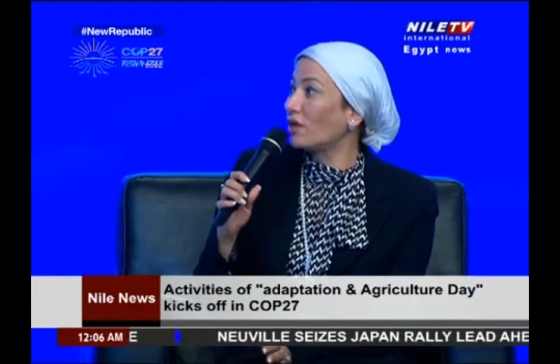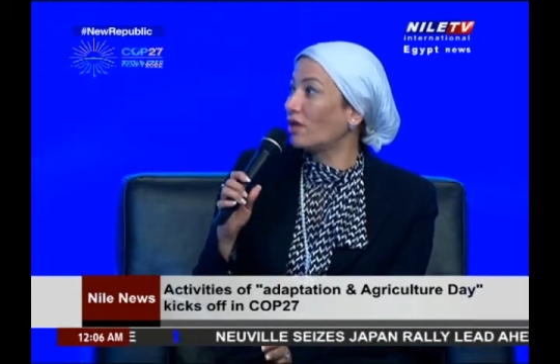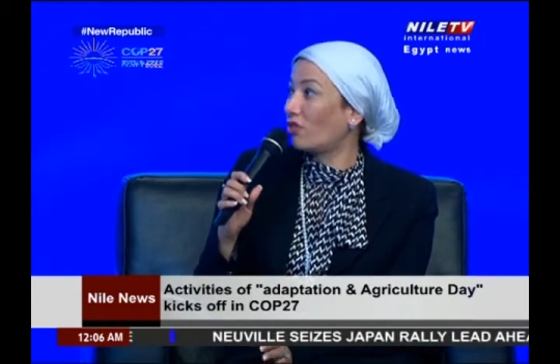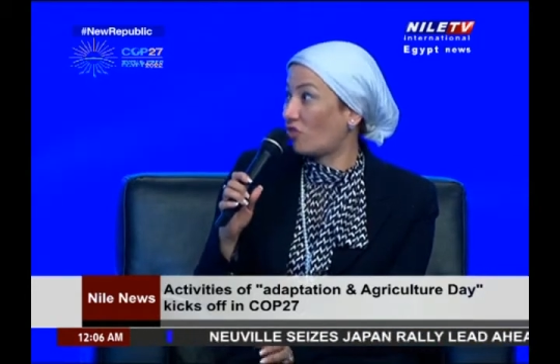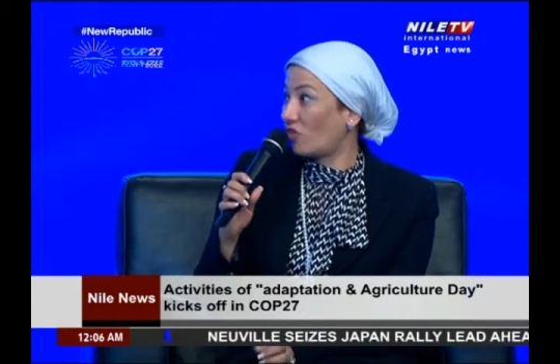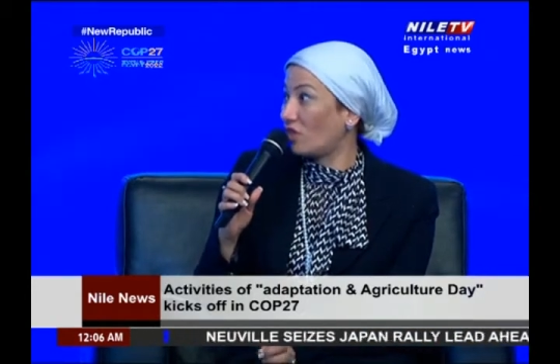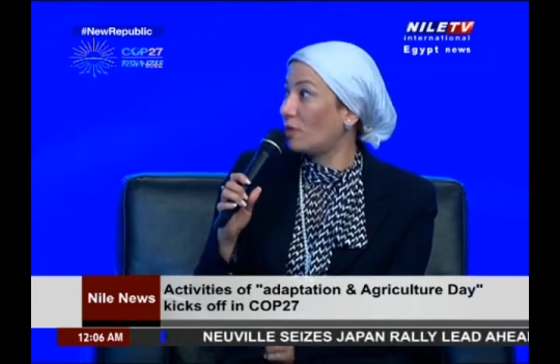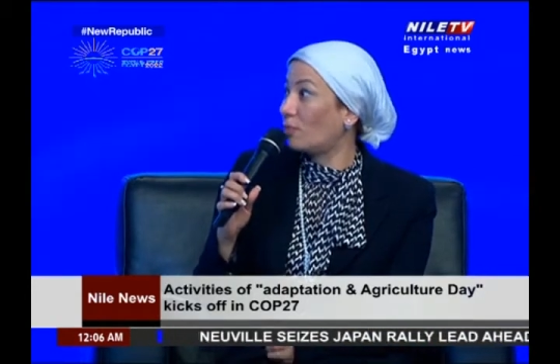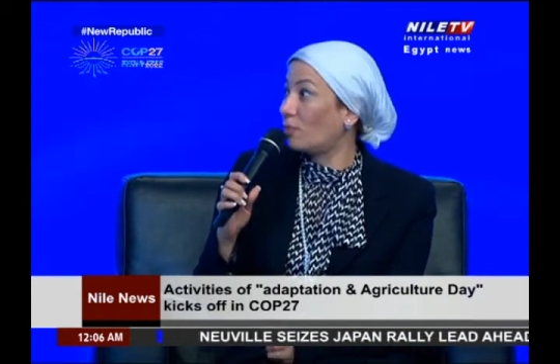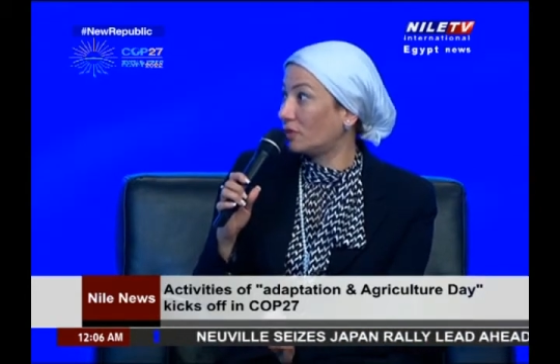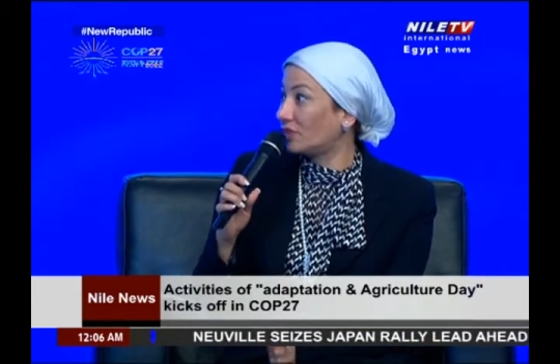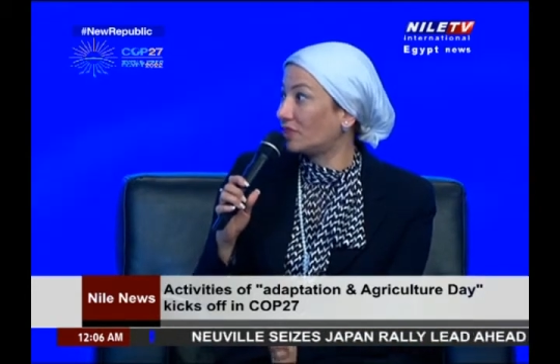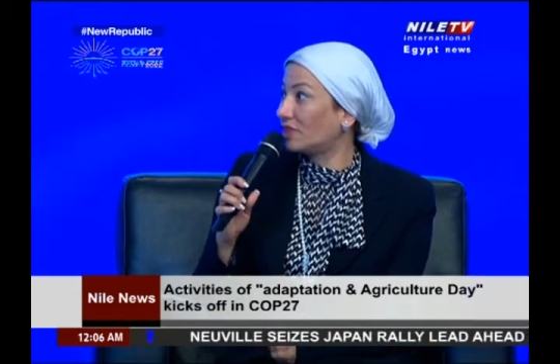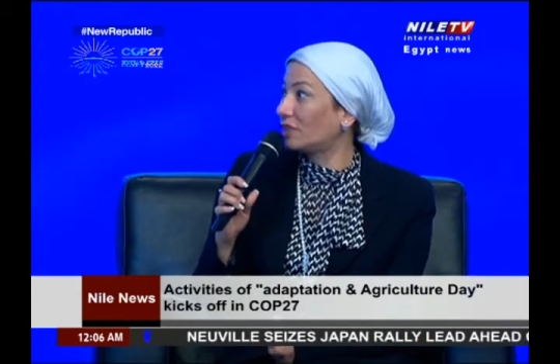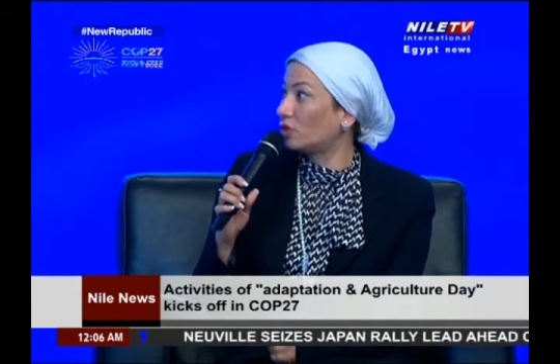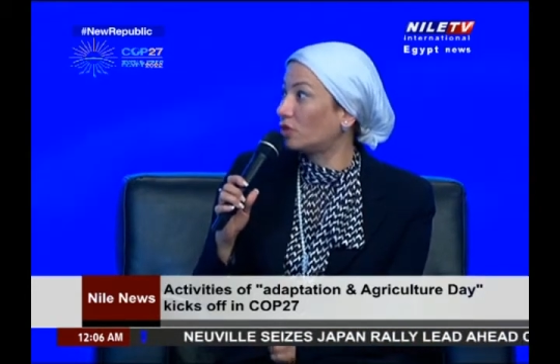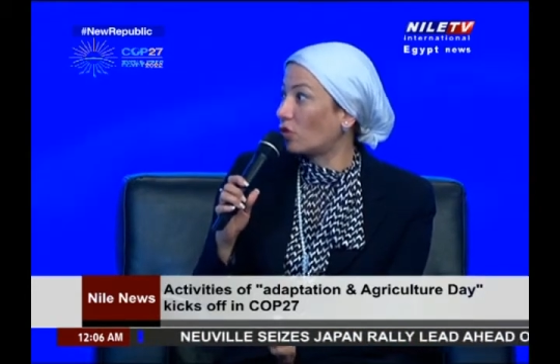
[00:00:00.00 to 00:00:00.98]
on the issue
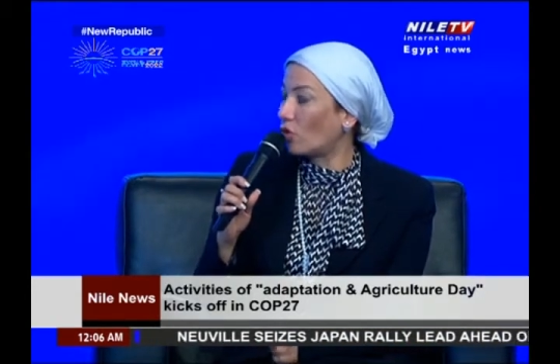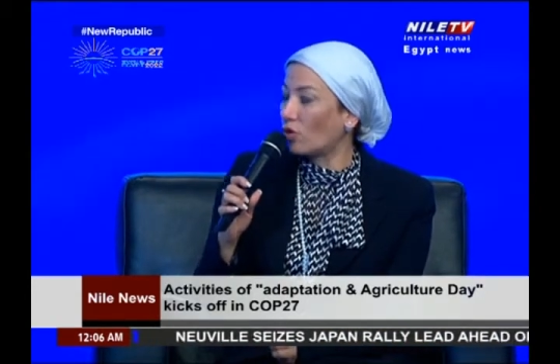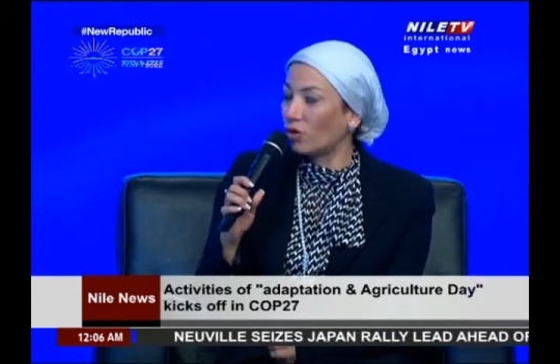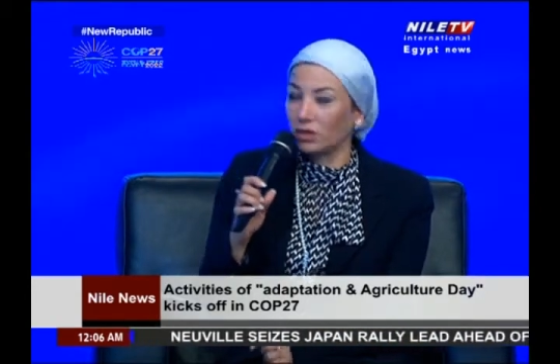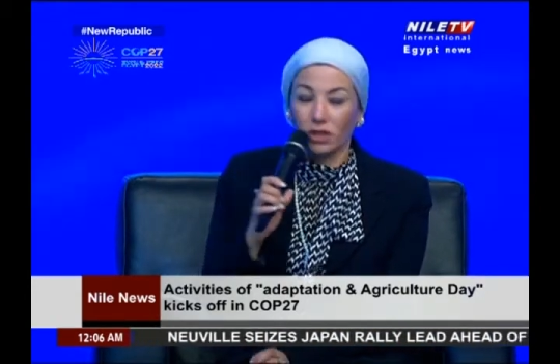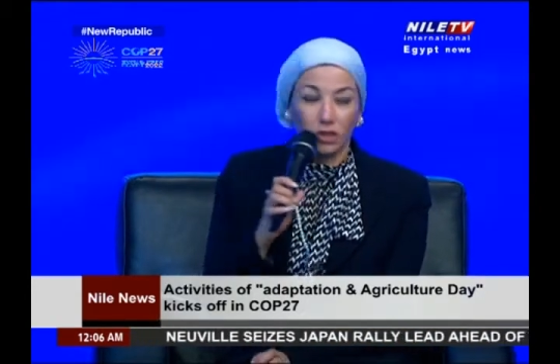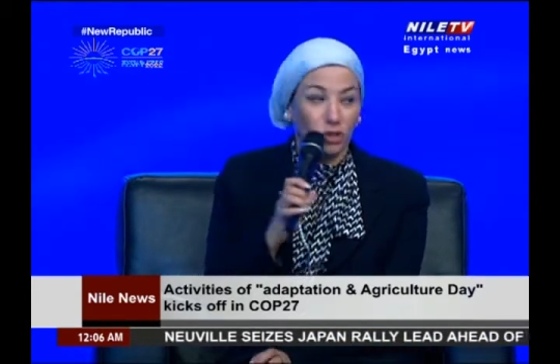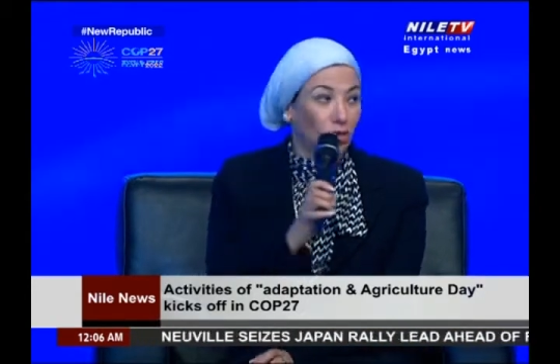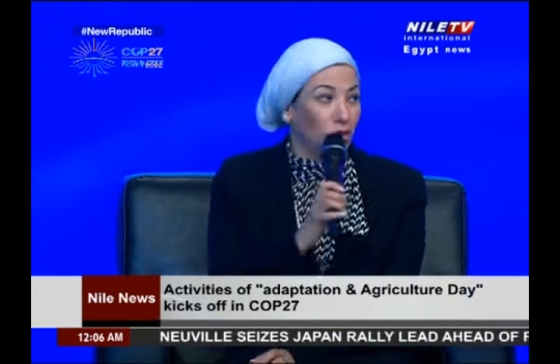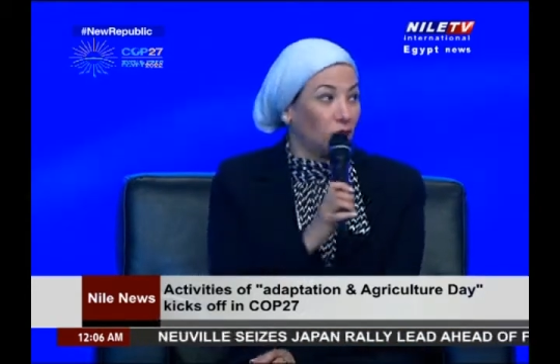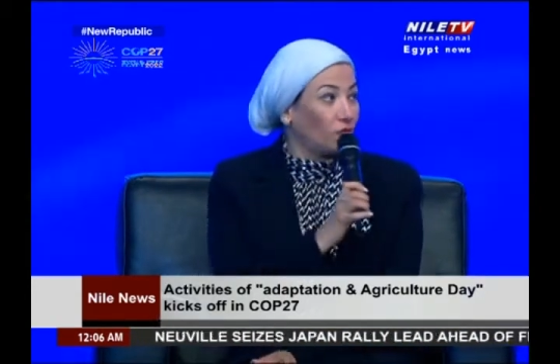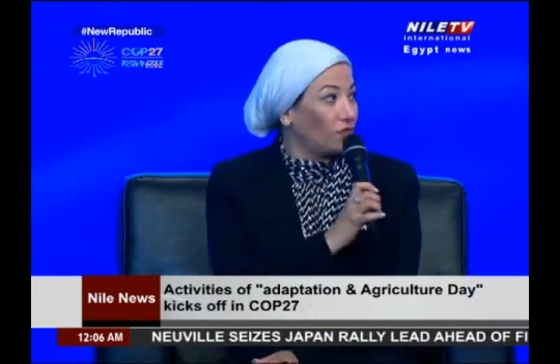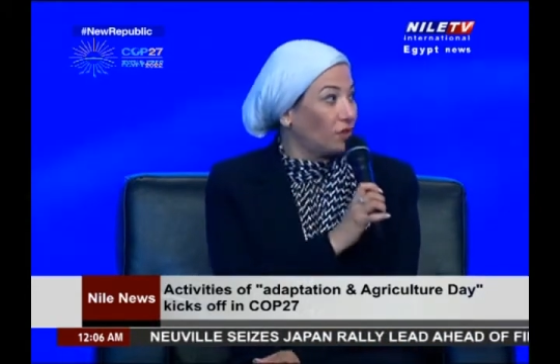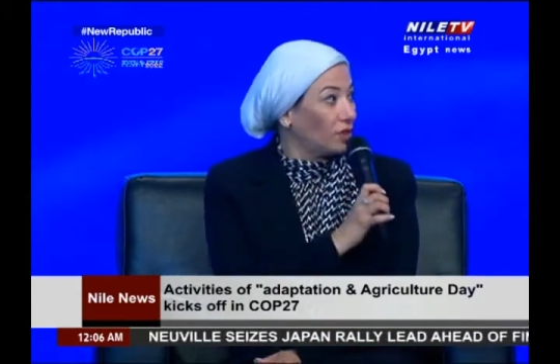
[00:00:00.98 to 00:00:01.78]
of adaptation